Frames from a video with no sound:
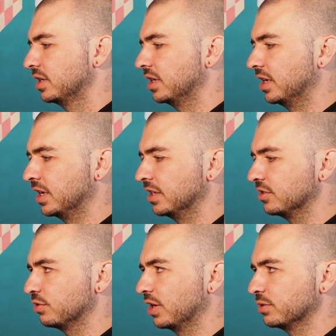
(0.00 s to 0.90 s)

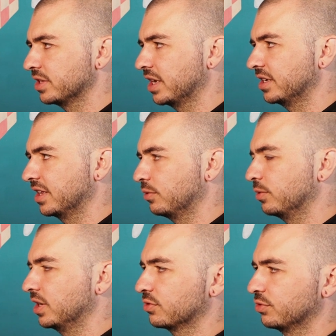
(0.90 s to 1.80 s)
And so that was adding that
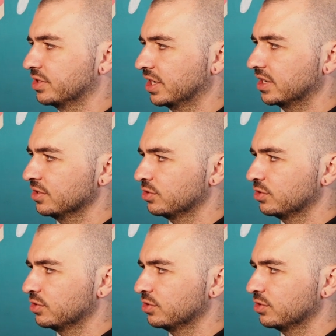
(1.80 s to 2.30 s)
one extra second.